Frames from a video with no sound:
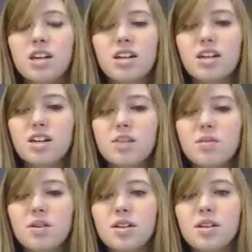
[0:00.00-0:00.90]

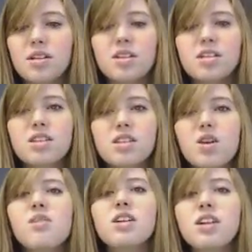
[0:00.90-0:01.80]
But let's
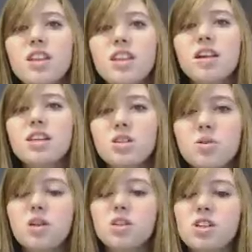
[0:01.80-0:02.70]
go on to the next
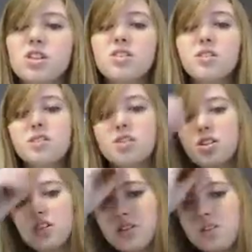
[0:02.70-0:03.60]
question. There's only
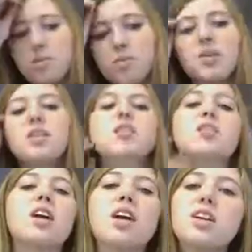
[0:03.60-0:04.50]
two, but they're
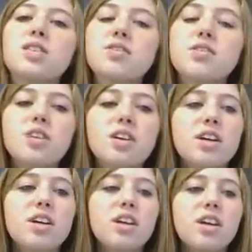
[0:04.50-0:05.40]
kind of
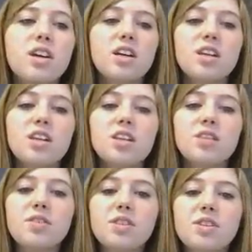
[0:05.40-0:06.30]

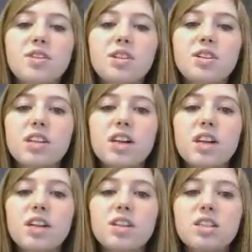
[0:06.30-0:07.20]
difficult to
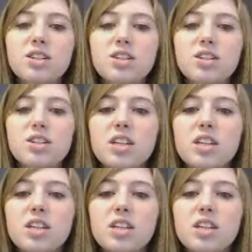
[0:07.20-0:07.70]
answer.